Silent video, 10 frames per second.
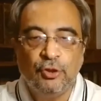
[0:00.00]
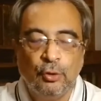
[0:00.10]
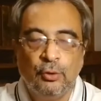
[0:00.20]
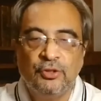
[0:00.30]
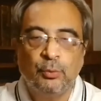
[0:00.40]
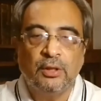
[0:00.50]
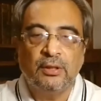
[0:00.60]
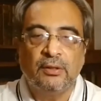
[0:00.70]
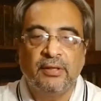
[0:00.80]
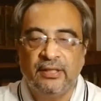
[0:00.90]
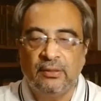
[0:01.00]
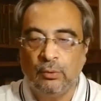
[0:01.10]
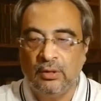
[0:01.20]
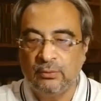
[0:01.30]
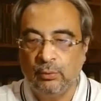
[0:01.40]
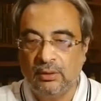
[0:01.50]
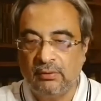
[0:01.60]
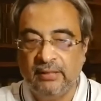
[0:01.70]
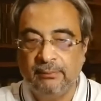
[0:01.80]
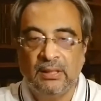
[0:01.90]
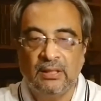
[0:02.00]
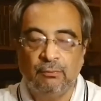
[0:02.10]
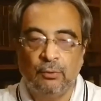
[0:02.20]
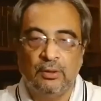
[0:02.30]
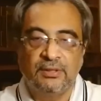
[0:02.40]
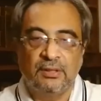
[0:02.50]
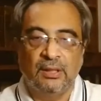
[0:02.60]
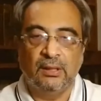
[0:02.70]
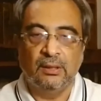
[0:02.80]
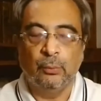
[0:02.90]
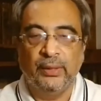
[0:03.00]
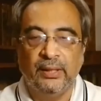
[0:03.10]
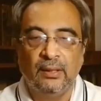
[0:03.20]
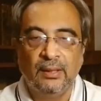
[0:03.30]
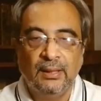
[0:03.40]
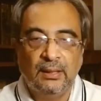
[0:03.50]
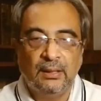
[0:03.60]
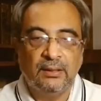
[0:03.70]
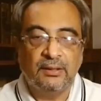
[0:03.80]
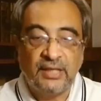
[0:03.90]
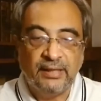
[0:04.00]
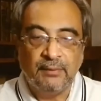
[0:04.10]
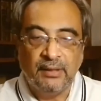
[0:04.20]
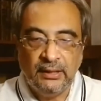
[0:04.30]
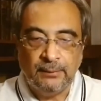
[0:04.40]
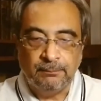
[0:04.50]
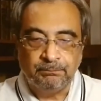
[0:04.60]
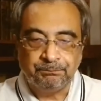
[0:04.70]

chose what the right was, what the right path was uh, when the time came.